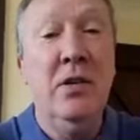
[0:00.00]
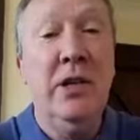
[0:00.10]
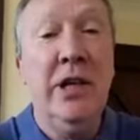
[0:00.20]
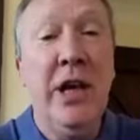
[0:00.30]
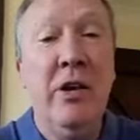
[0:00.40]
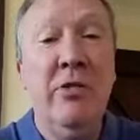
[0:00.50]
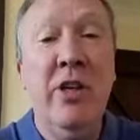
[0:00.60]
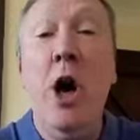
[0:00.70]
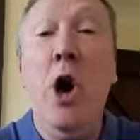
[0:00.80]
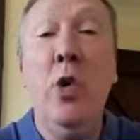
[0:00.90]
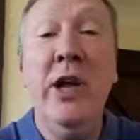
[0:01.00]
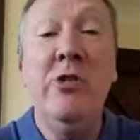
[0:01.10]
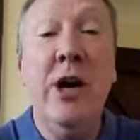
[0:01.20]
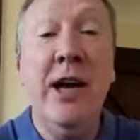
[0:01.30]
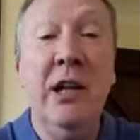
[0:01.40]
you know the holy
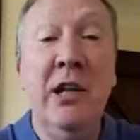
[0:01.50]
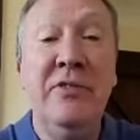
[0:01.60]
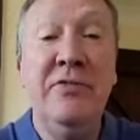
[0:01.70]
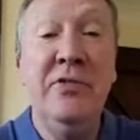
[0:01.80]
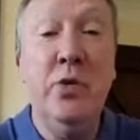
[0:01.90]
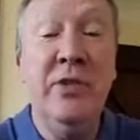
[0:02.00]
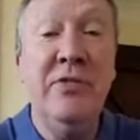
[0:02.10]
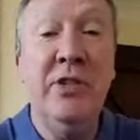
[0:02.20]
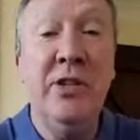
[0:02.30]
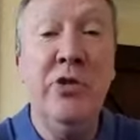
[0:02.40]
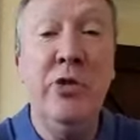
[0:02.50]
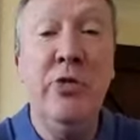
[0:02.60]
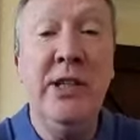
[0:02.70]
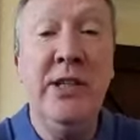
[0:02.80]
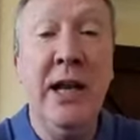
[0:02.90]
grail of 21st century
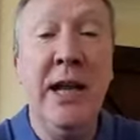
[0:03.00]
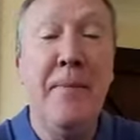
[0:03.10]
retailing.